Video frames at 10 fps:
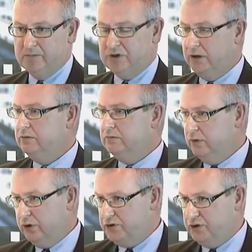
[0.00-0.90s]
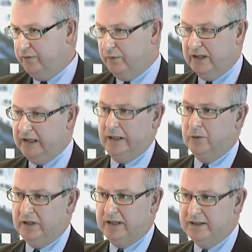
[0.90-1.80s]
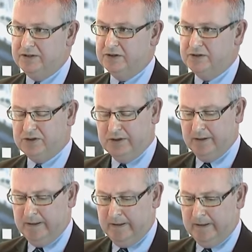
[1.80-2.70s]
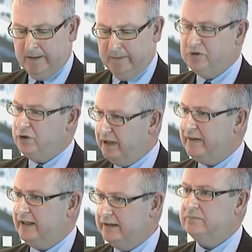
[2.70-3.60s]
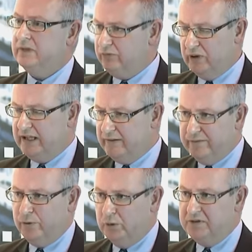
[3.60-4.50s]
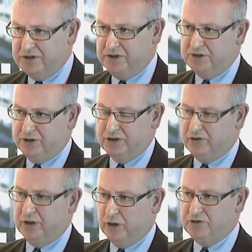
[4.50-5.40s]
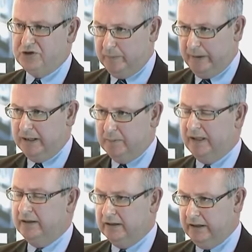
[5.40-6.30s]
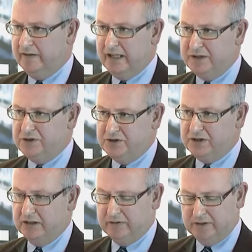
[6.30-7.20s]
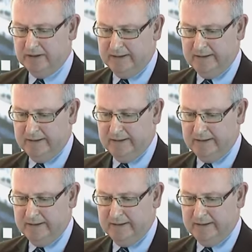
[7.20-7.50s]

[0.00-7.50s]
So look at software calculators to make that really informed decision as regards the payback and the energy saving.